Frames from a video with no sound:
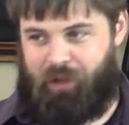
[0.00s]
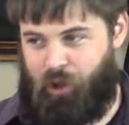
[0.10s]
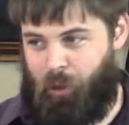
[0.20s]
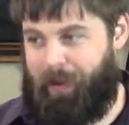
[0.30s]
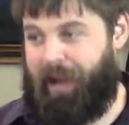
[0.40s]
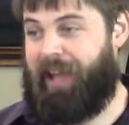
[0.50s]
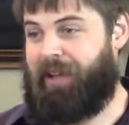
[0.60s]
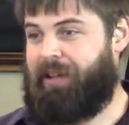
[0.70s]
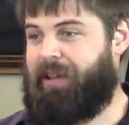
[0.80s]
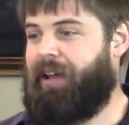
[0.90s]
go by
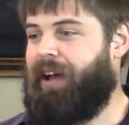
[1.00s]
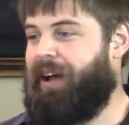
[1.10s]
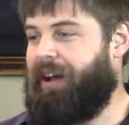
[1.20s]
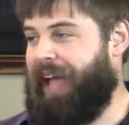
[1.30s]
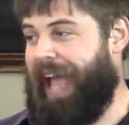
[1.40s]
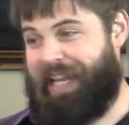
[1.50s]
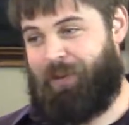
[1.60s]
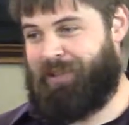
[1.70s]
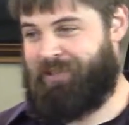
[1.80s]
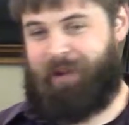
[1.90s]
uh,
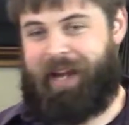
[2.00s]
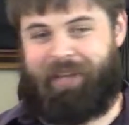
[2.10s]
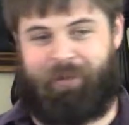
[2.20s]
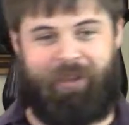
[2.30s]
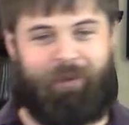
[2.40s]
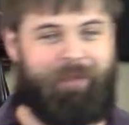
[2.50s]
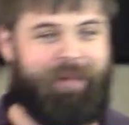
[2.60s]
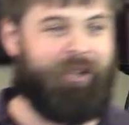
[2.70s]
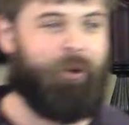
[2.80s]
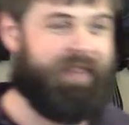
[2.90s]
anyone's writing without them
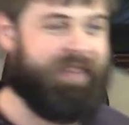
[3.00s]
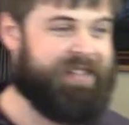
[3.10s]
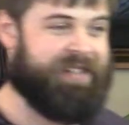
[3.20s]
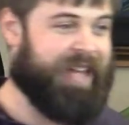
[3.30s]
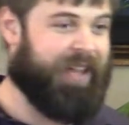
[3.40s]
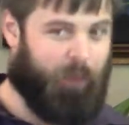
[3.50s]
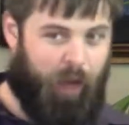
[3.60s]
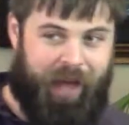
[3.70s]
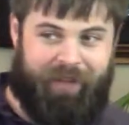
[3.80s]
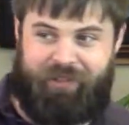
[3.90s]
including this is that lot